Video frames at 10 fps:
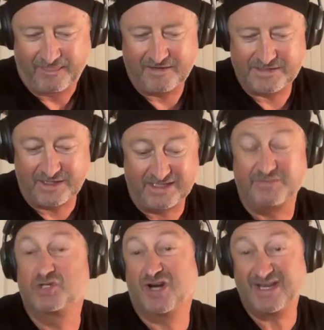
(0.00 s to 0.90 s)
there's certainly
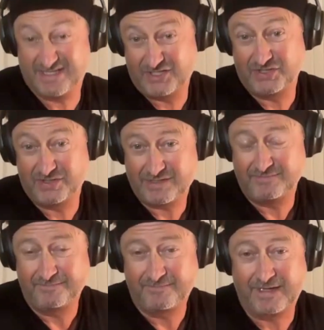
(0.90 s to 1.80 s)
some trust
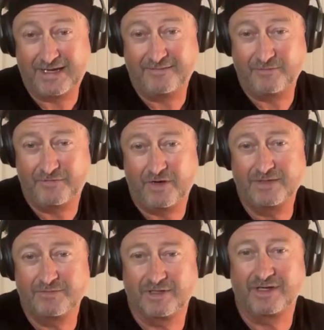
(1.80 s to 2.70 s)
issues we
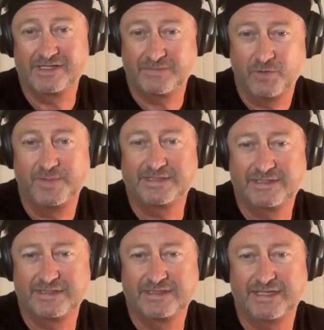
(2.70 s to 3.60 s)
find with a lot of small
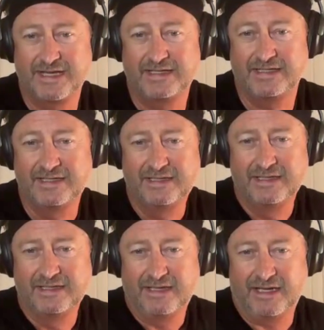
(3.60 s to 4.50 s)
businesses and
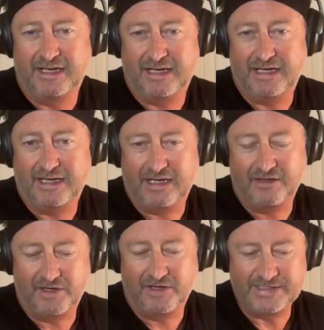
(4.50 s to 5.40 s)
a
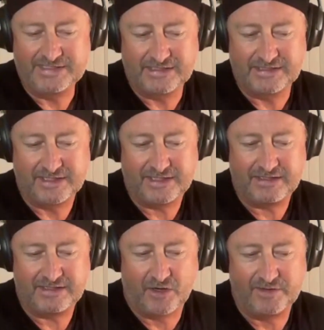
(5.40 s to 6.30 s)
lot of businesses that
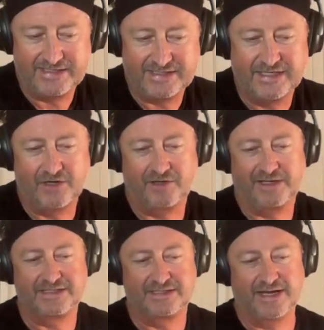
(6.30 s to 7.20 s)
don't
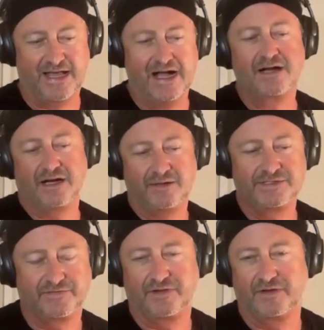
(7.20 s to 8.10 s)
necessarily set
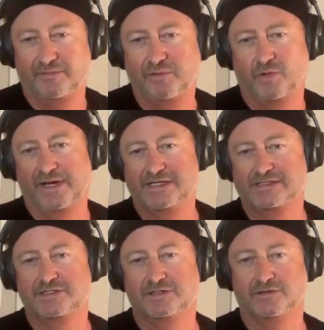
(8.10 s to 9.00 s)
outcomes for their
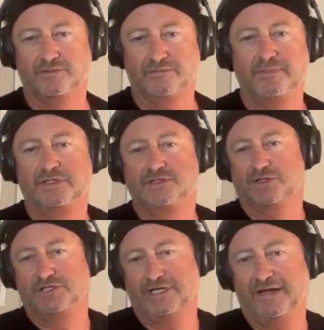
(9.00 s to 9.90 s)
employees to
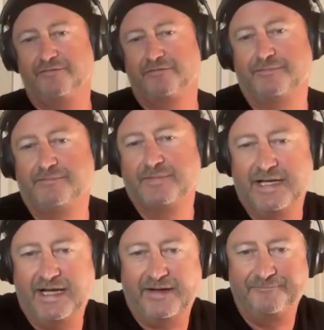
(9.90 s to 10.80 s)
achieve.
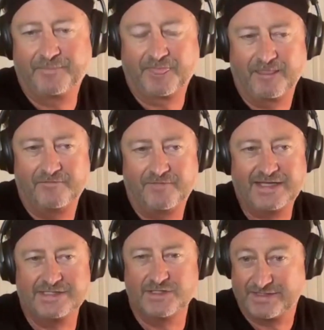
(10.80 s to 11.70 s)
If
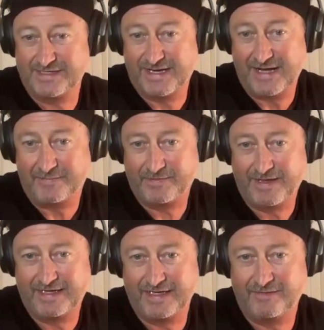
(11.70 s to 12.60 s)
that's not set up,
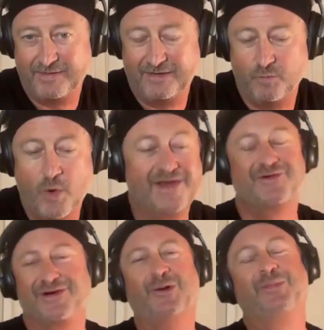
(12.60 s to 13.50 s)
they can be
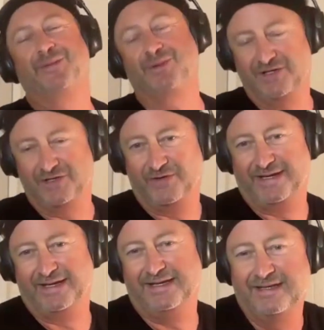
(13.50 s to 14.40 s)
wondering what people are
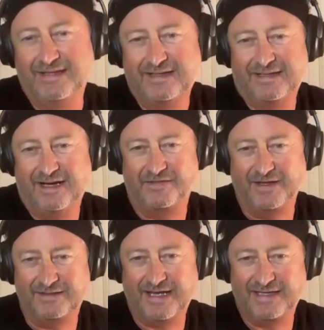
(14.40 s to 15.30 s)
doing, and I think